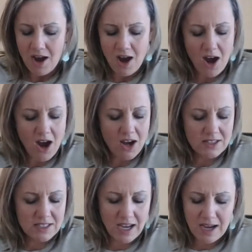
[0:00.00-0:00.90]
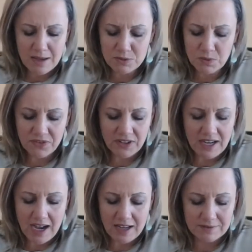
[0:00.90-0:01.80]
hard times were
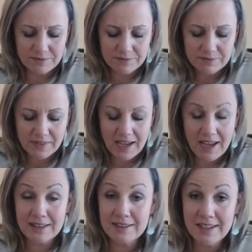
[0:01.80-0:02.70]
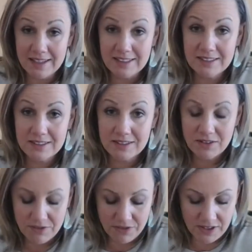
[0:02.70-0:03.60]
forgotten, at least
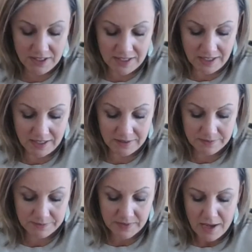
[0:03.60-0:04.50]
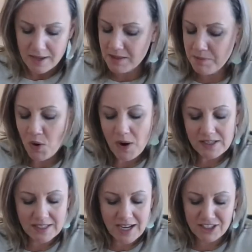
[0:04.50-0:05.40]
for the day. The
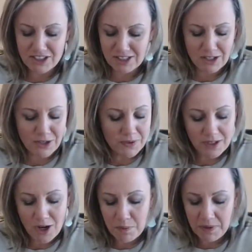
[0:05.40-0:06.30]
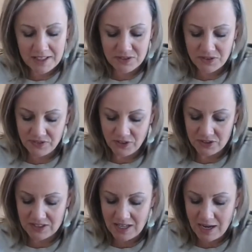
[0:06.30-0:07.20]
boys and I had just loaded our plates for the
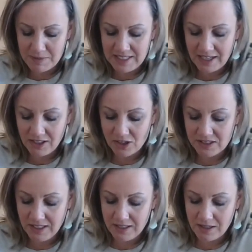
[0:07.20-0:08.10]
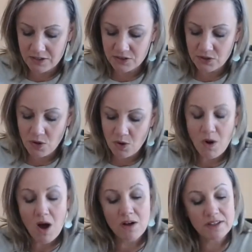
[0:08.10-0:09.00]
first time and taken our seat under an old
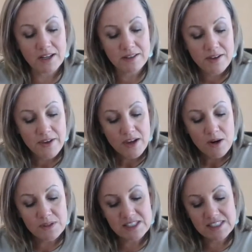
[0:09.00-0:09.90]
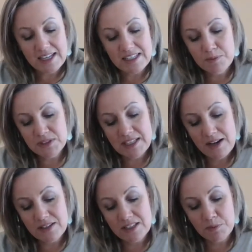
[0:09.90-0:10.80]
walnut when Stacy put
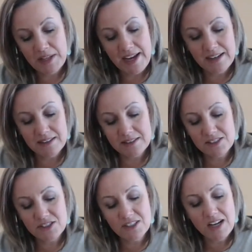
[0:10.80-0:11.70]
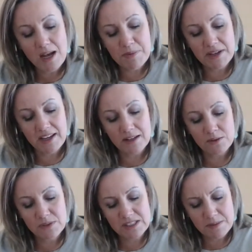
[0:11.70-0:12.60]
down his plate and stood up
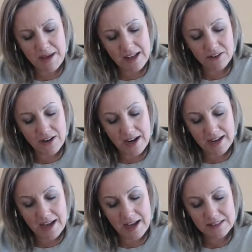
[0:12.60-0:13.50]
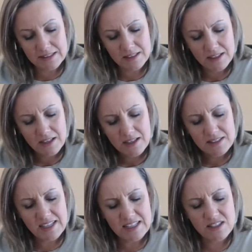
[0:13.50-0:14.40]
again. What's the matter? I asked.
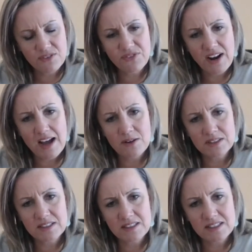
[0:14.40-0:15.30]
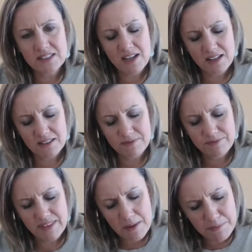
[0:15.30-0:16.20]
Stacy frowned into the sun.
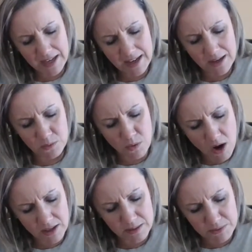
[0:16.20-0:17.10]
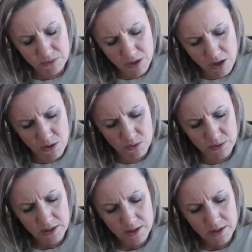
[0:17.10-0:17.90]
That man walking up the road.